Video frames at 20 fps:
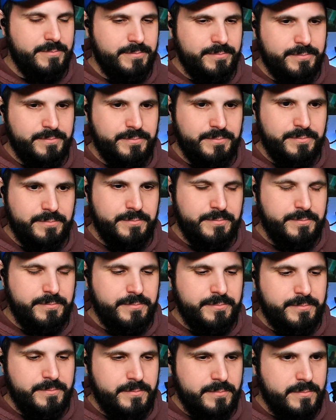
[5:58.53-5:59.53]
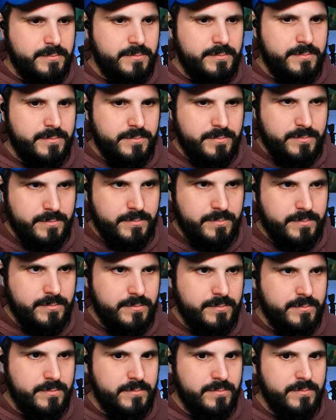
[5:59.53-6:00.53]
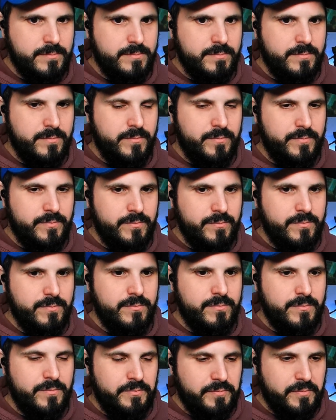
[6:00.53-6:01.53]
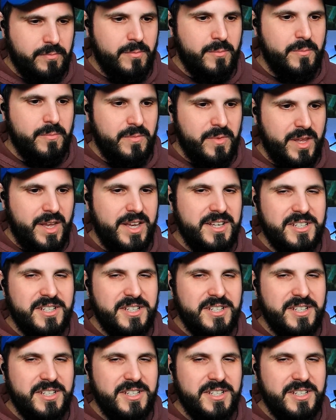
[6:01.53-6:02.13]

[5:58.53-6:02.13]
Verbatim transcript: So they all agreed that you should go to state.